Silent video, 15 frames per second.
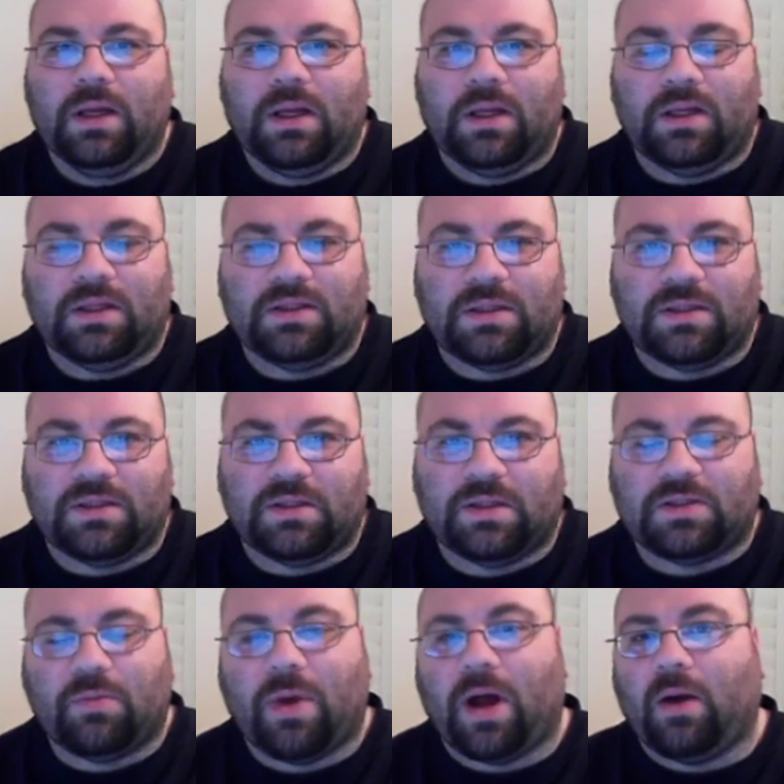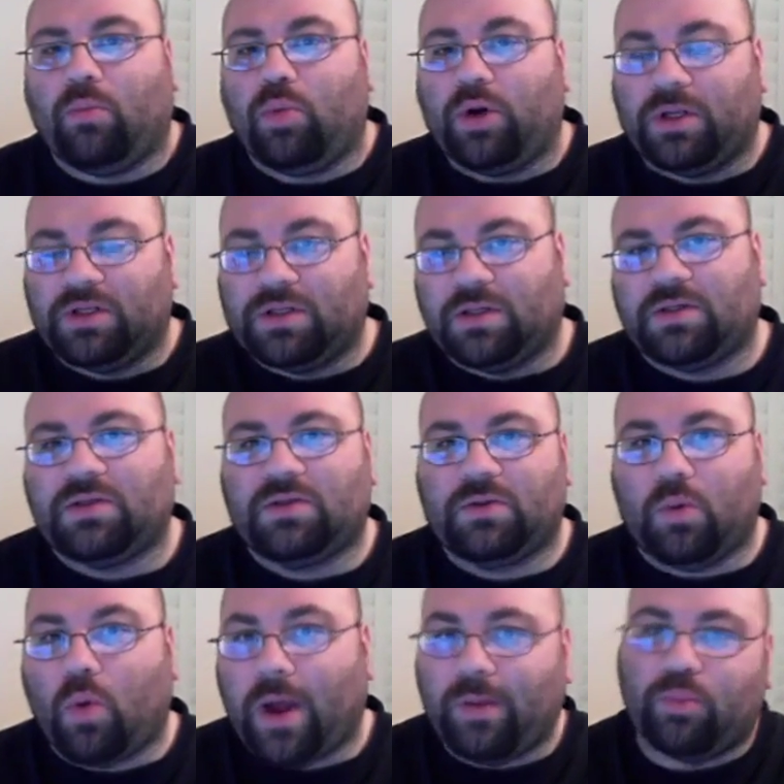is that it's about a princess, the
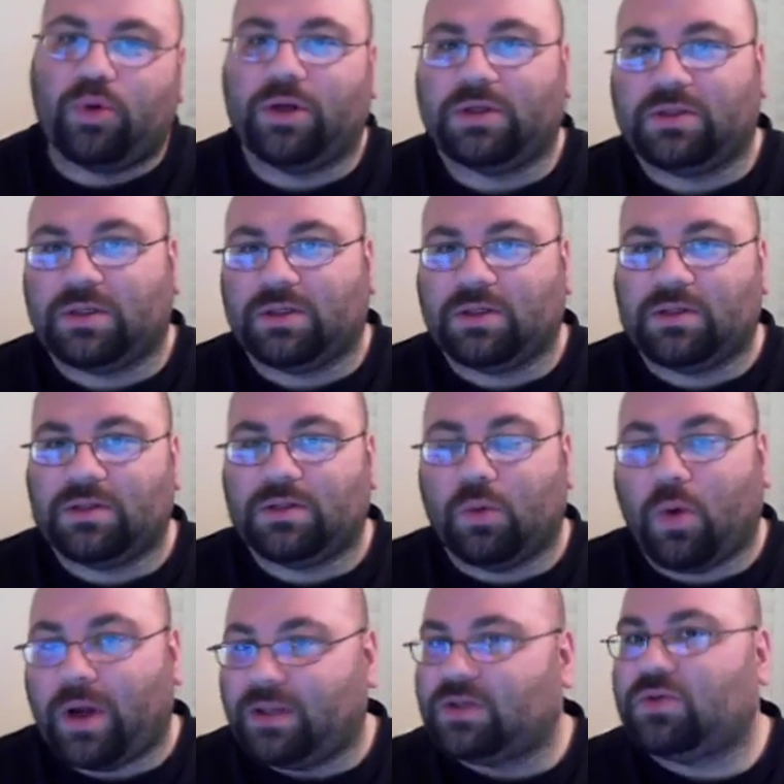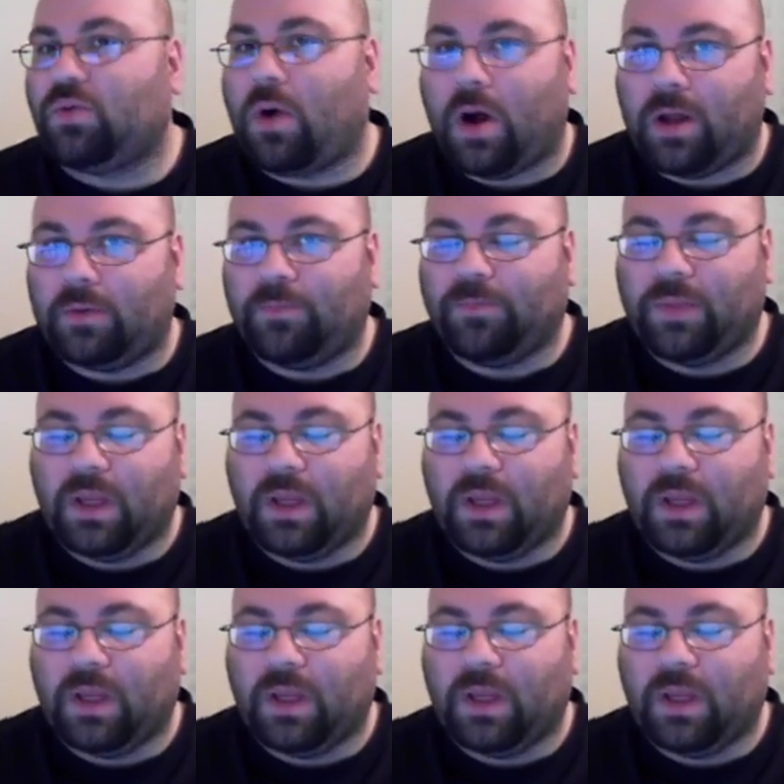White Swan,